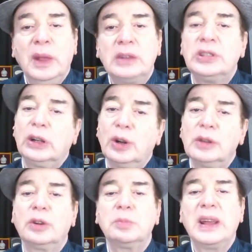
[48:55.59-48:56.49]
and she
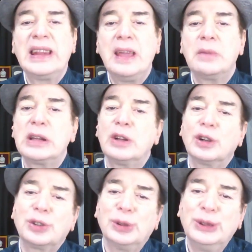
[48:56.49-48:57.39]
calls out by name and
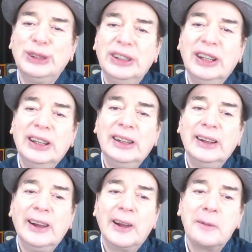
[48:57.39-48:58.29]
talks to
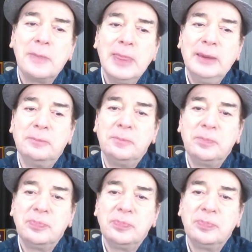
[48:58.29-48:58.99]
uh, them.